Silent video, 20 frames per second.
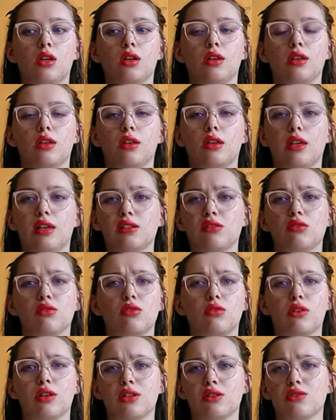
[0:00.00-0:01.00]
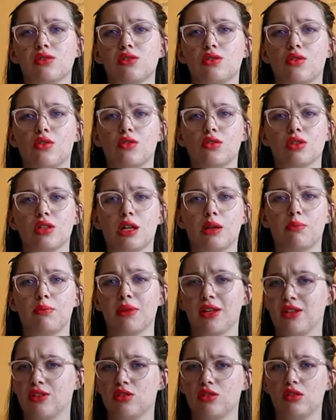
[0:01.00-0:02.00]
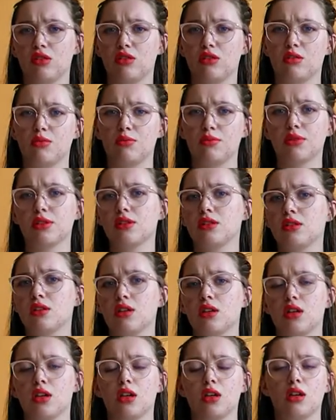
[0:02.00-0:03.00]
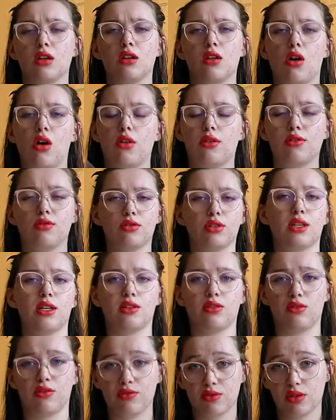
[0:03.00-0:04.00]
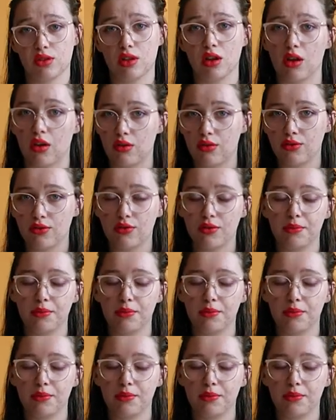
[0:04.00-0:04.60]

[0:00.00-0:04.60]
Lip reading: yes/no answers like pendulums, all those kind of stuff.